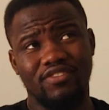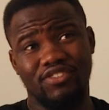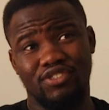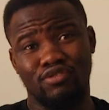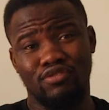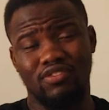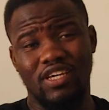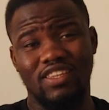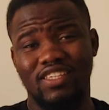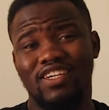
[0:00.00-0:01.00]
you should,
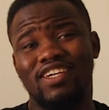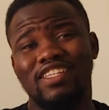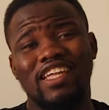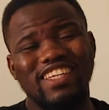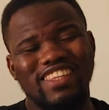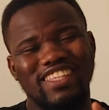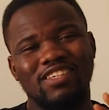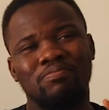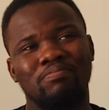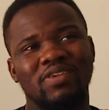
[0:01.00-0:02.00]
I think,
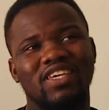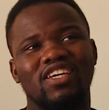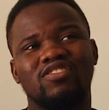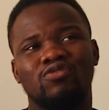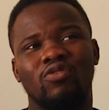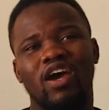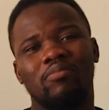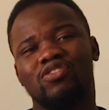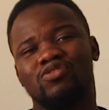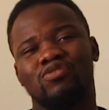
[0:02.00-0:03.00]
the biggest
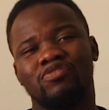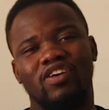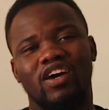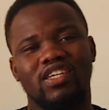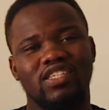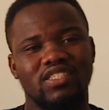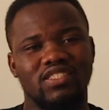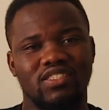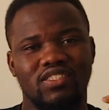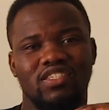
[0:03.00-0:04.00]
requirement so far
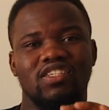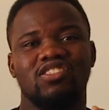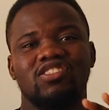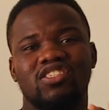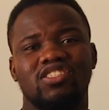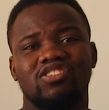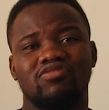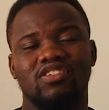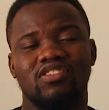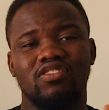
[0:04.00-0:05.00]
is getting the 30
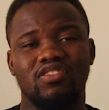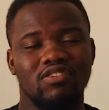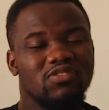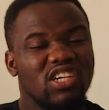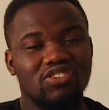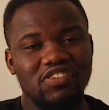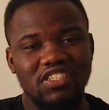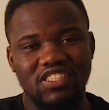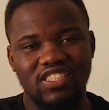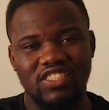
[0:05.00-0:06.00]
credits, which I don't
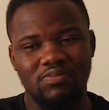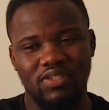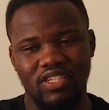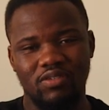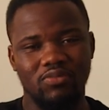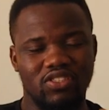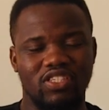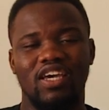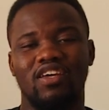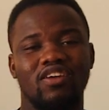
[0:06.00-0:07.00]
really think is big, but
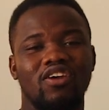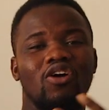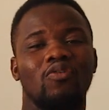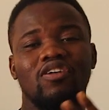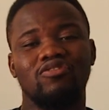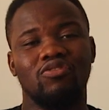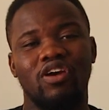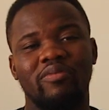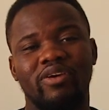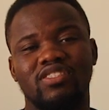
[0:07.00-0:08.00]
yeah, one of the
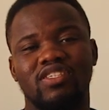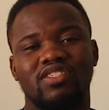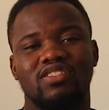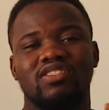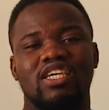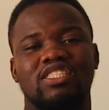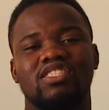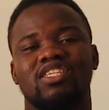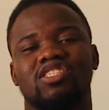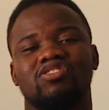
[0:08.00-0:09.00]
requirements is
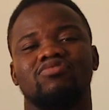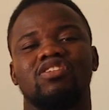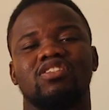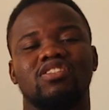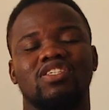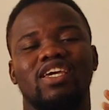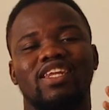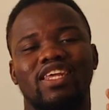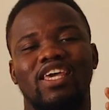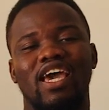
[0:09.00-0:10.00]
getting 30 credits
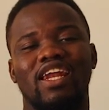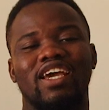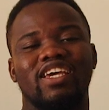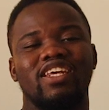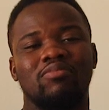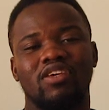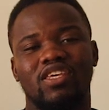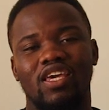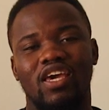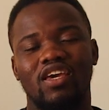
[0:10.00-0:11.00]
in an
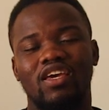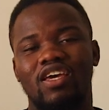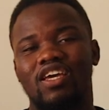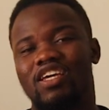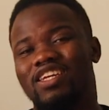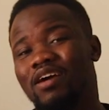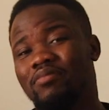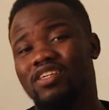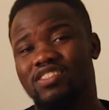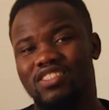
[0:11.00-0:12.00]
academic year. That
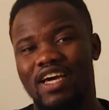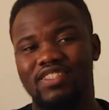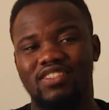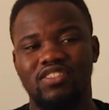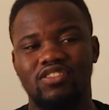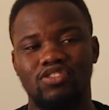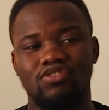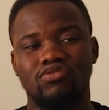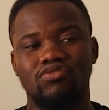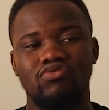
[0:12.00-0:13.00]
means that
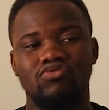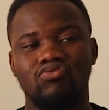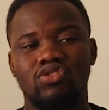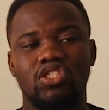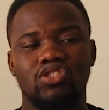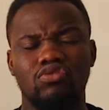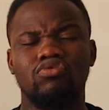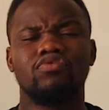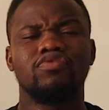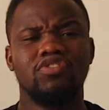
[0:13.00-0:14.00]
you need
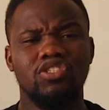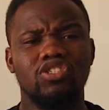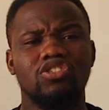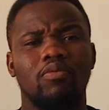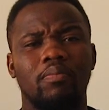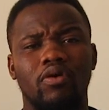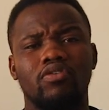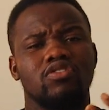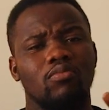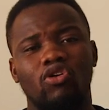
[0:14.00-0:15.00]
to finish up
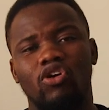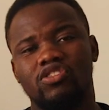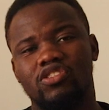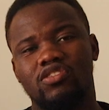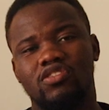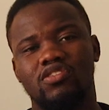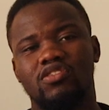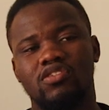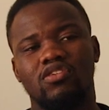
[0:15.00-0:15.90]
some courses.